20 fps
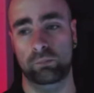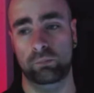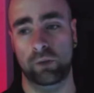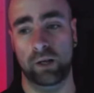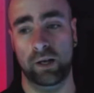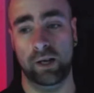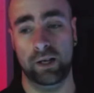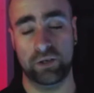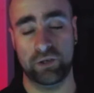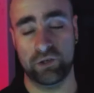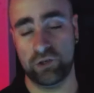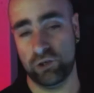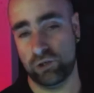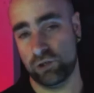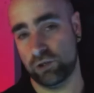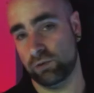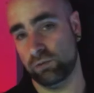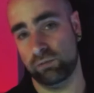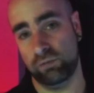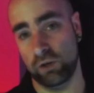I had
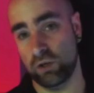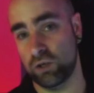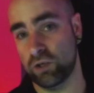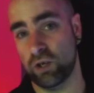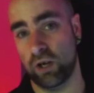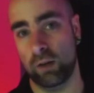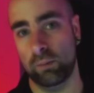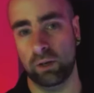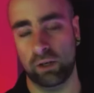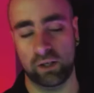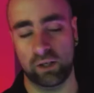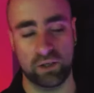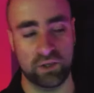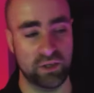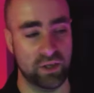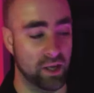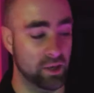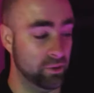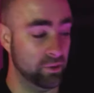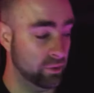such a fun time, like I
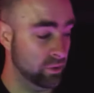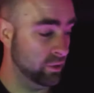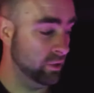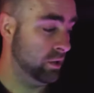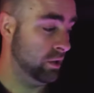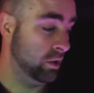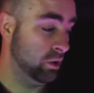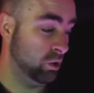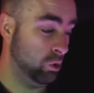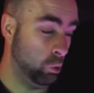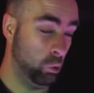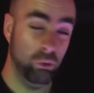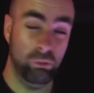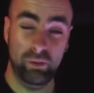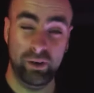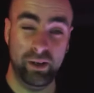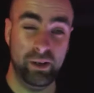said. Already